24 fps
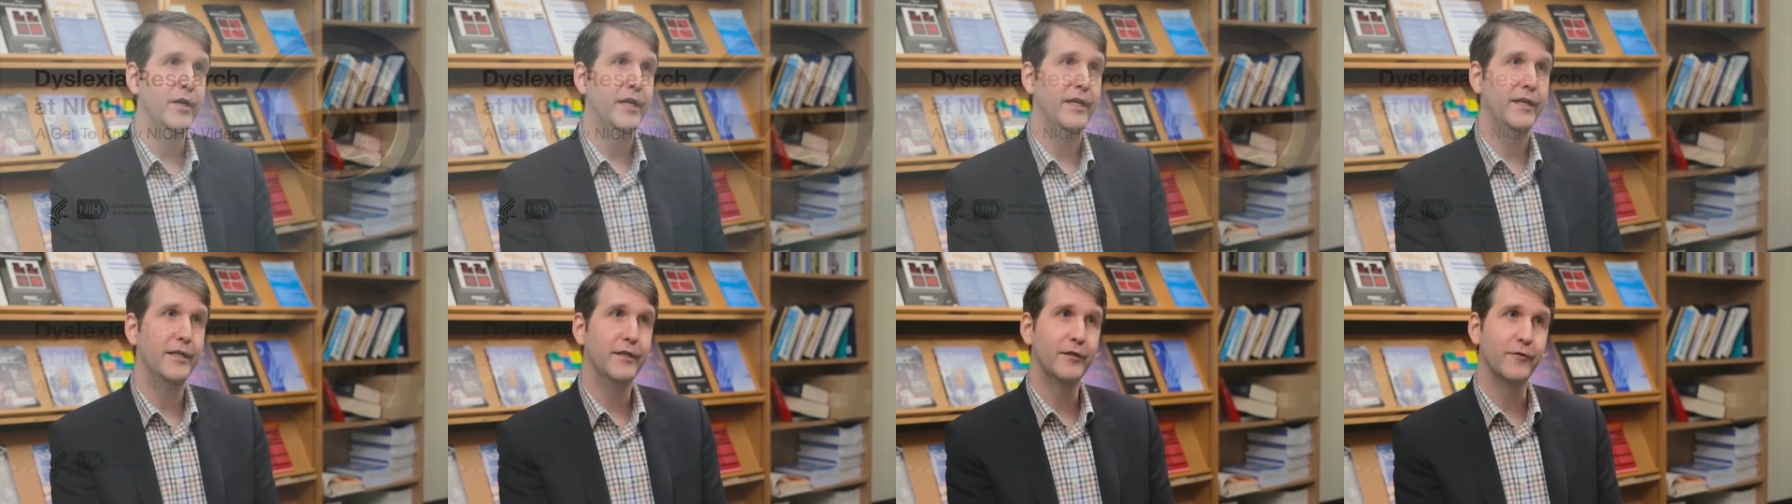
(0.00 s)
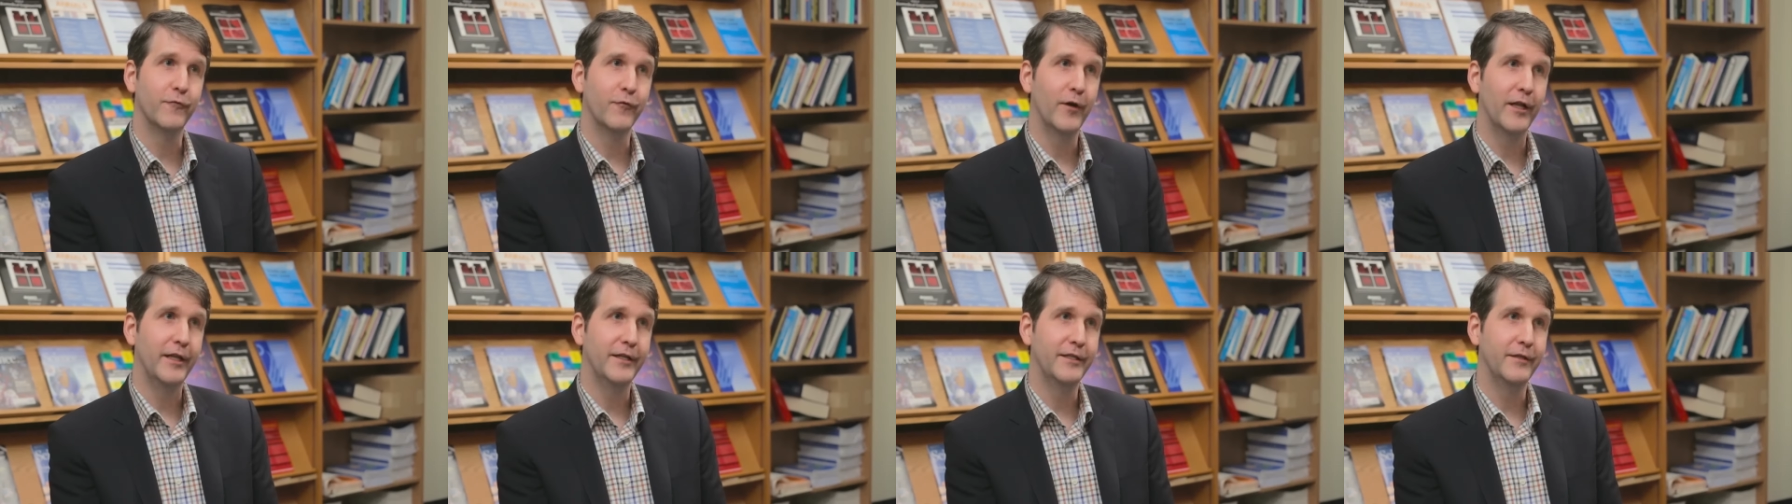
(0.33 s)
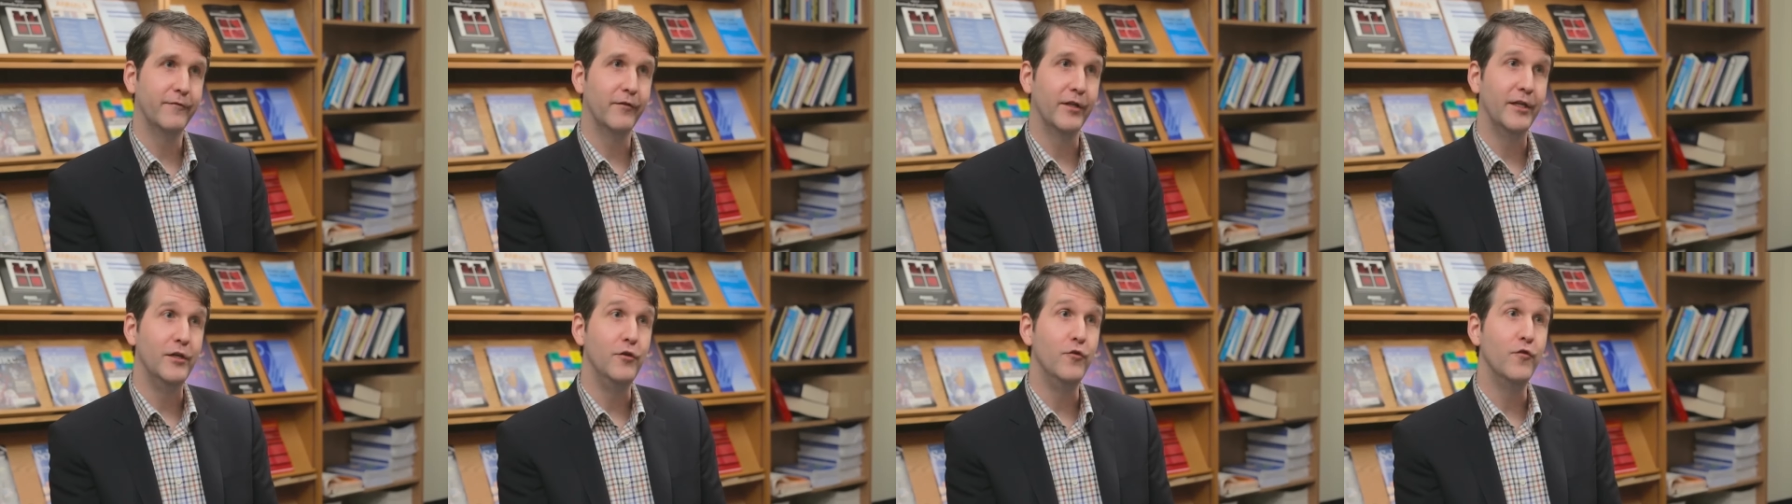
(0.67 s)
Reading is a
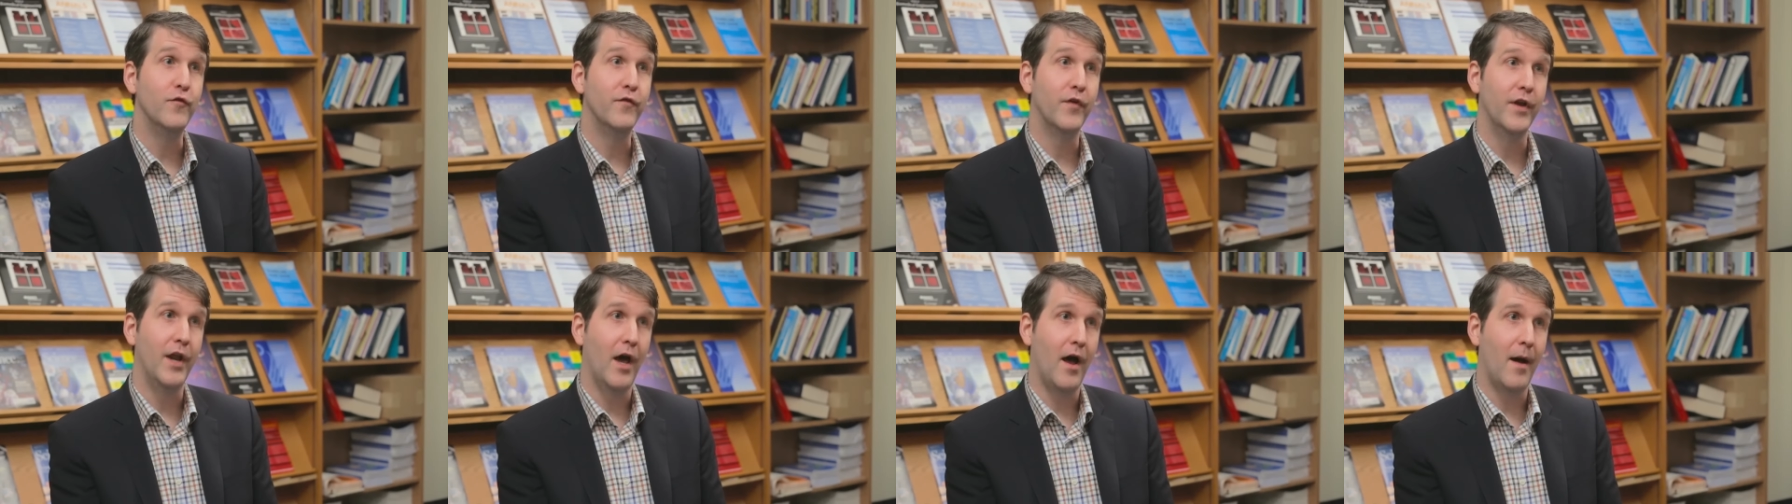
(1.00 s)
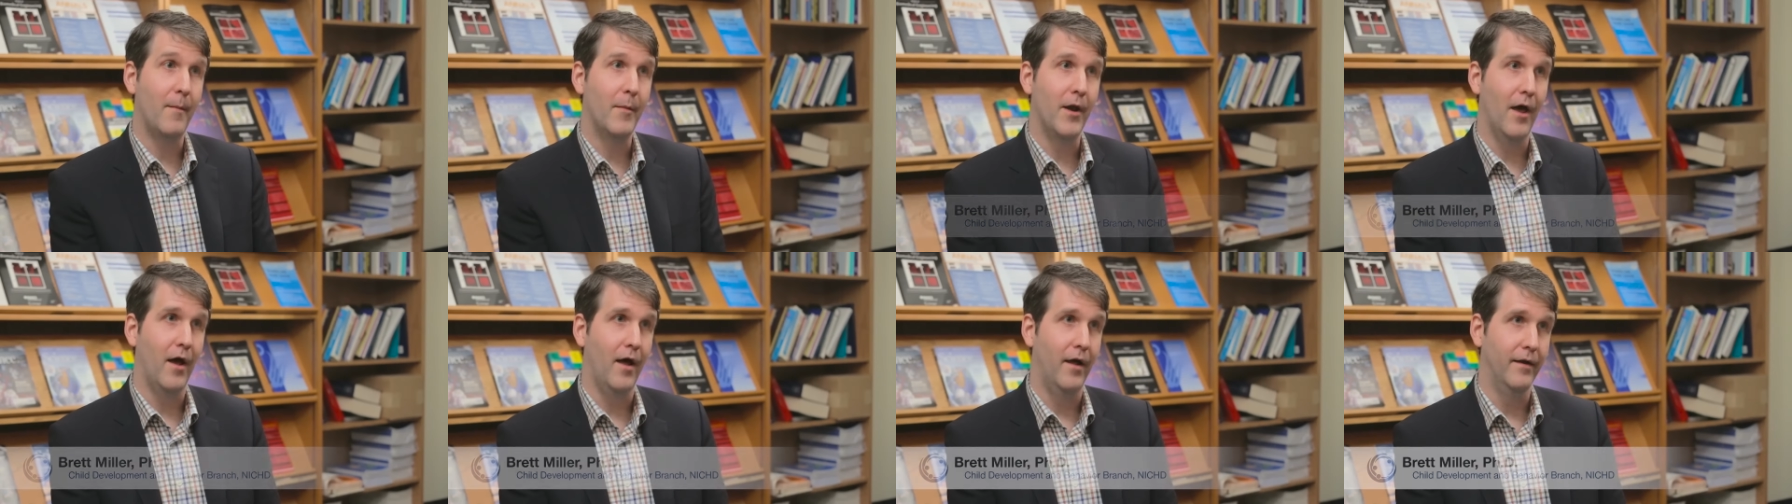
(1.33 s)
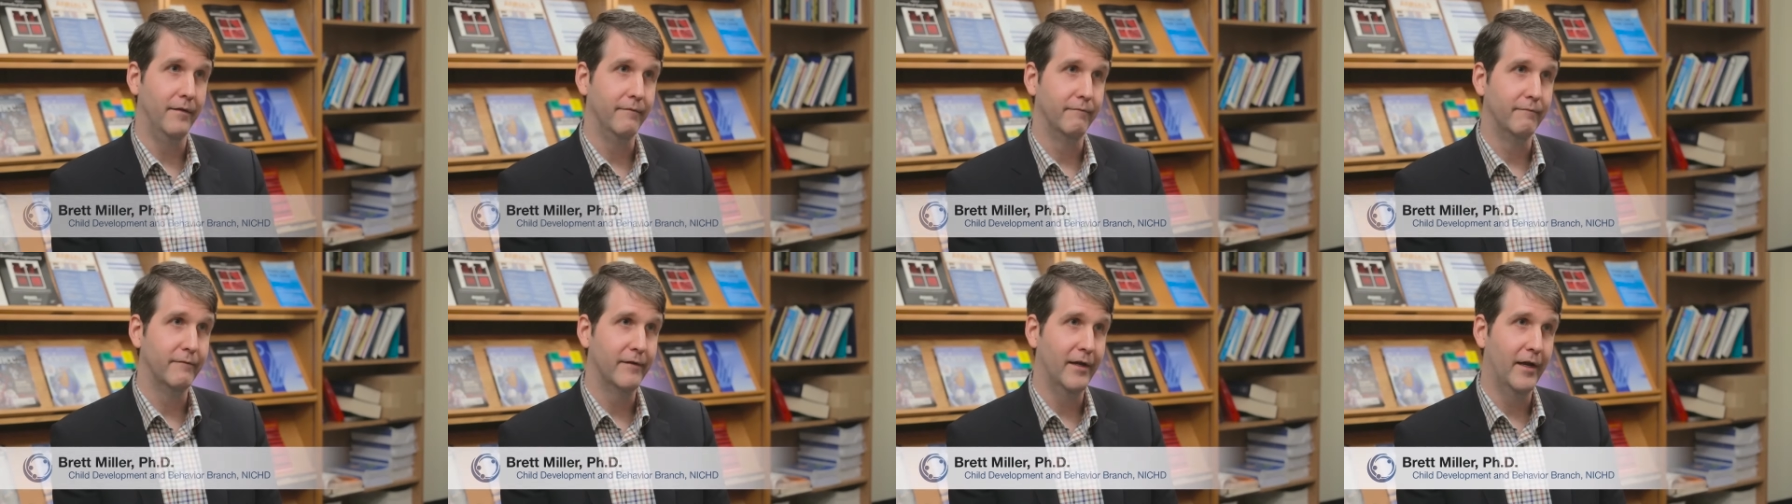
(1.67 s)
relatively new
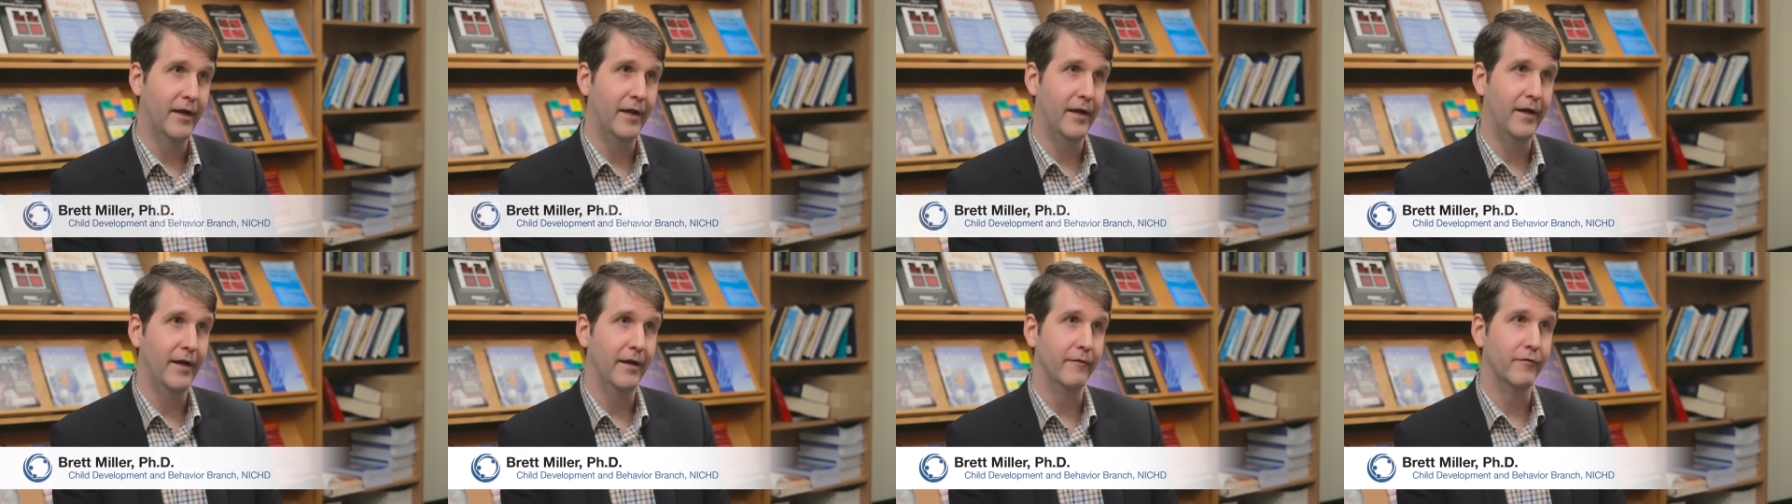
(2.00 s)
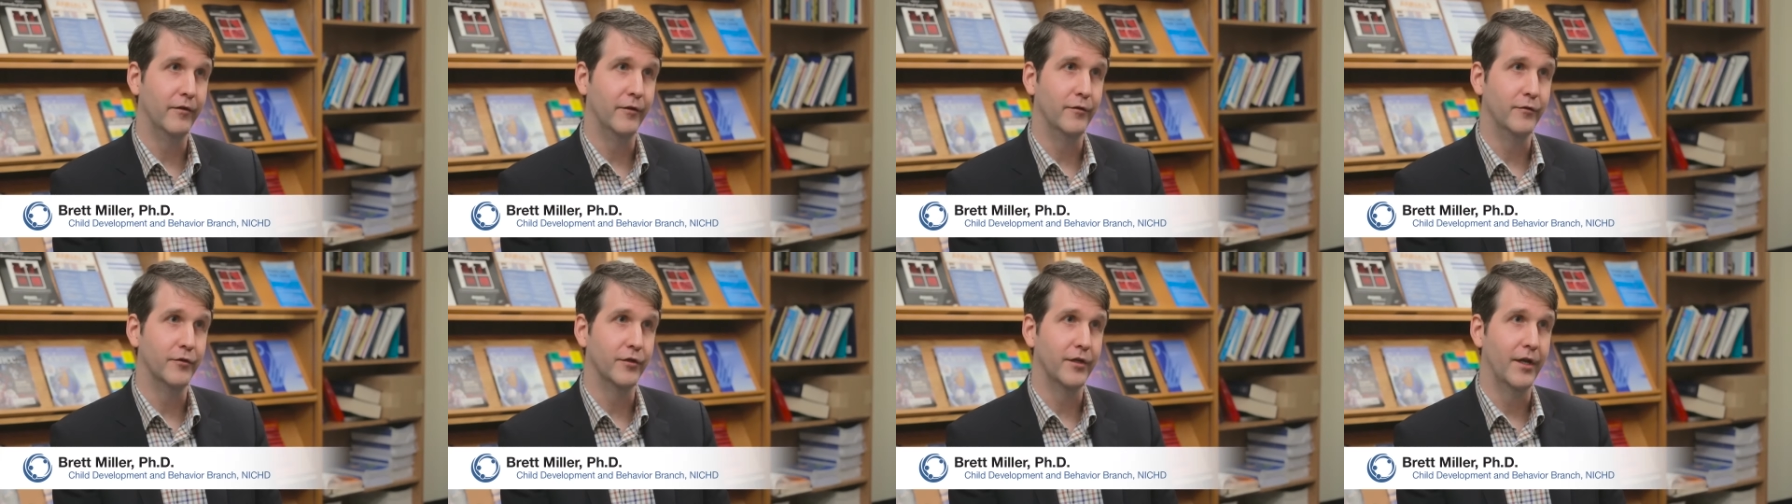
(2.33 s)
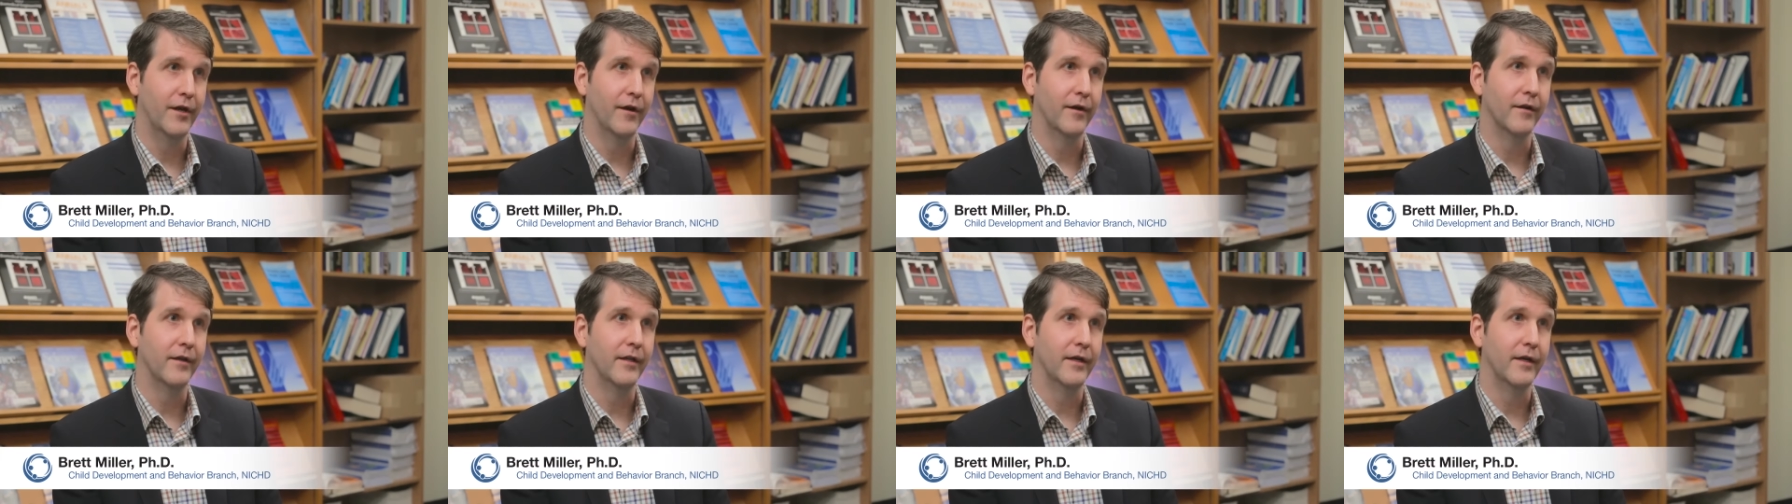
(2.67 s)
phenomenon uh,
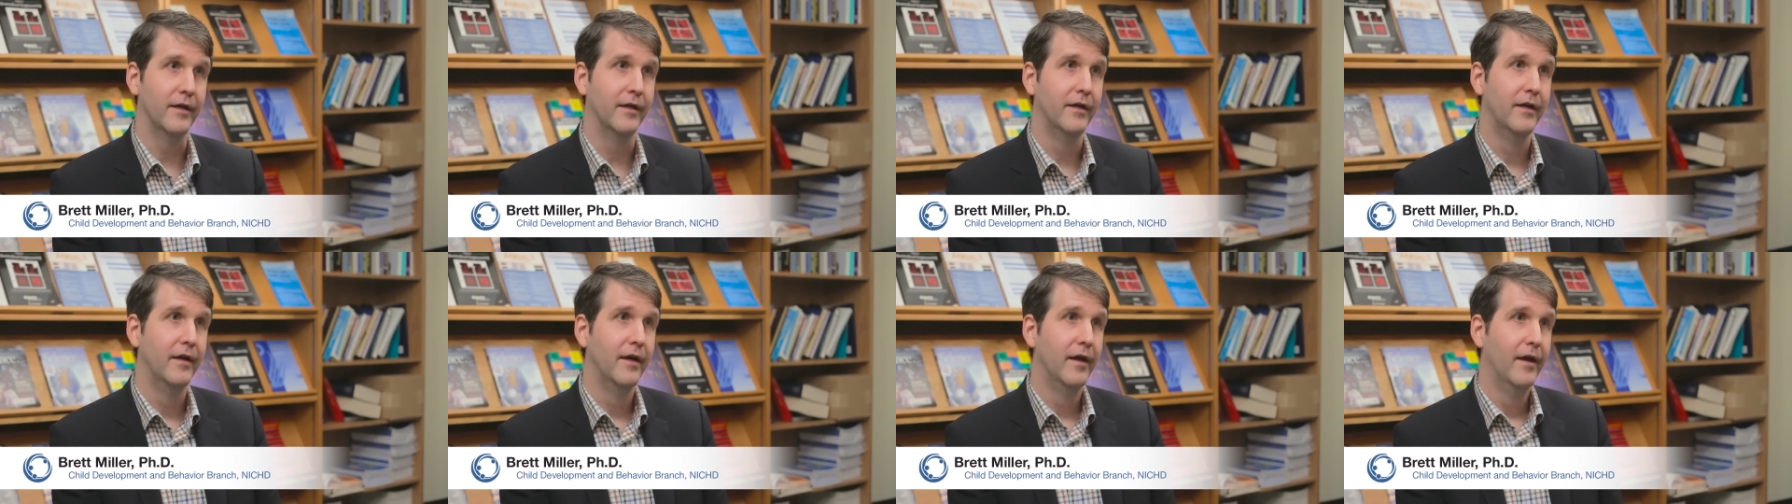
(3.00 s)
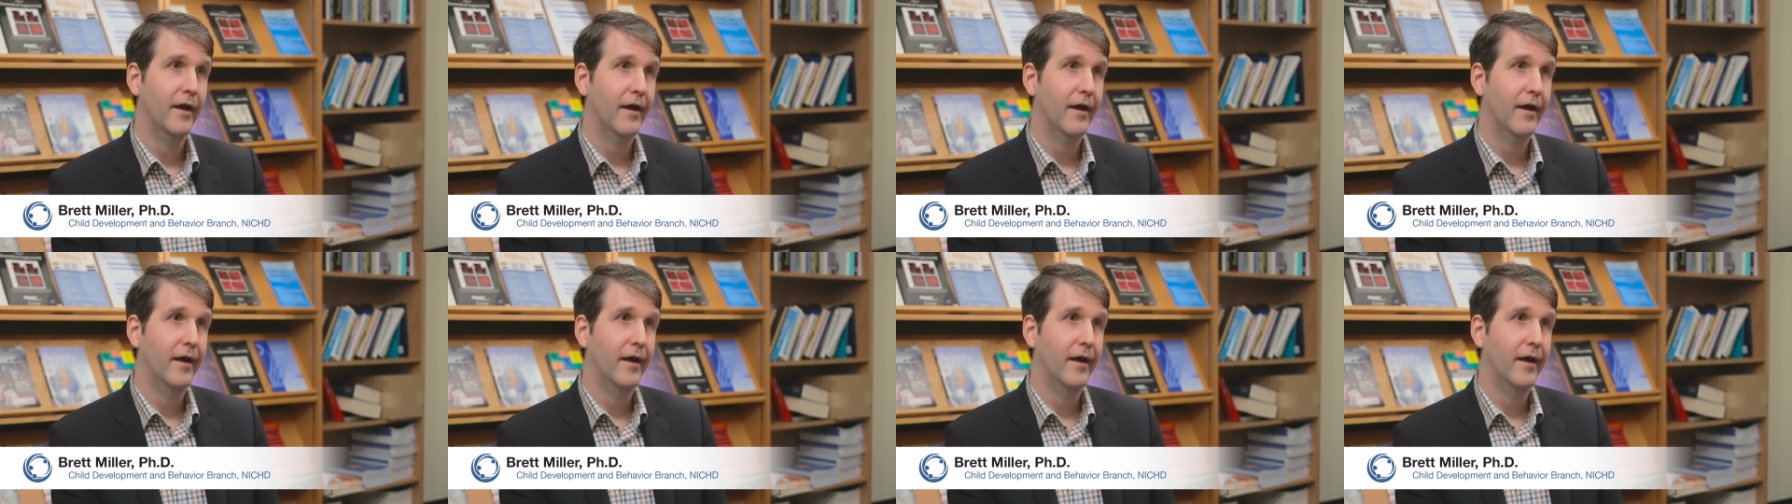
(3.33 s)
evolutionarily.